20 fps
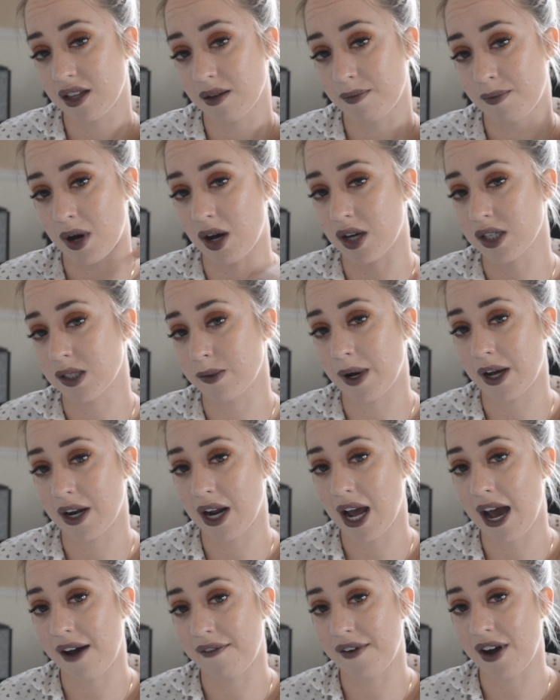The mall's about a
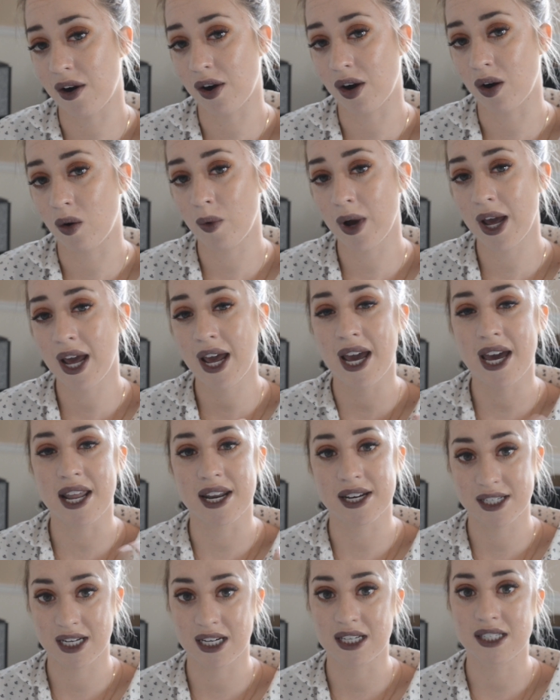half hour away, and
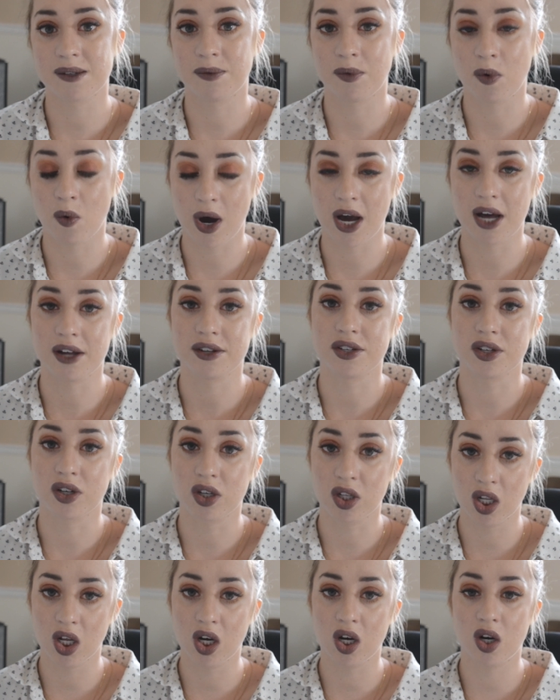it takes them a while to
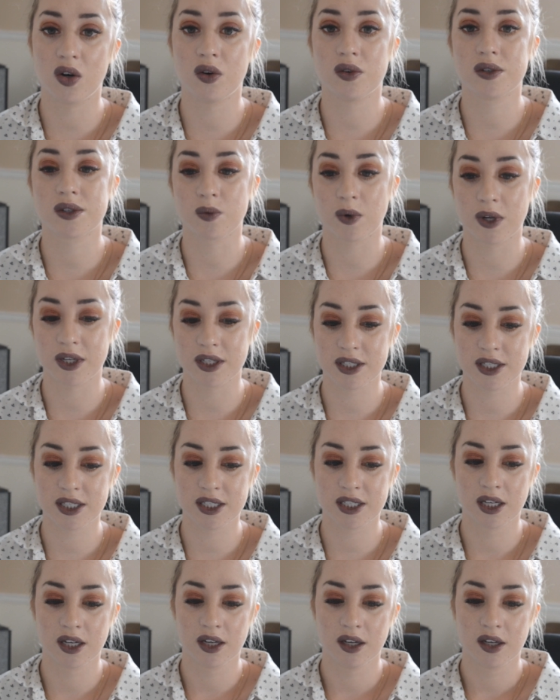close
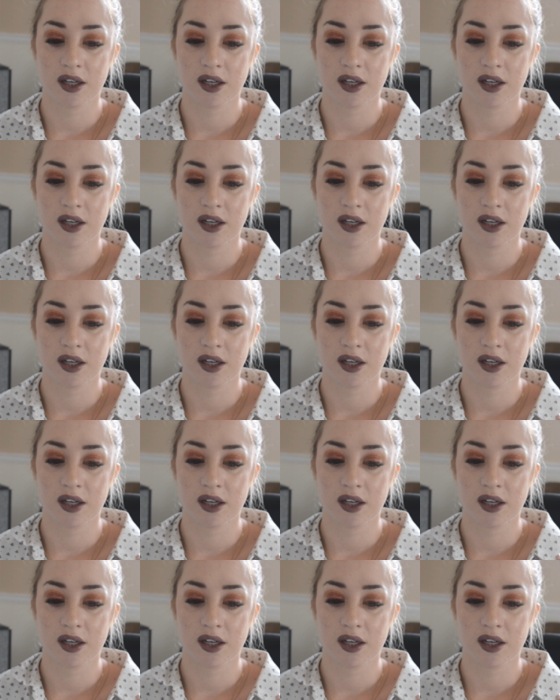once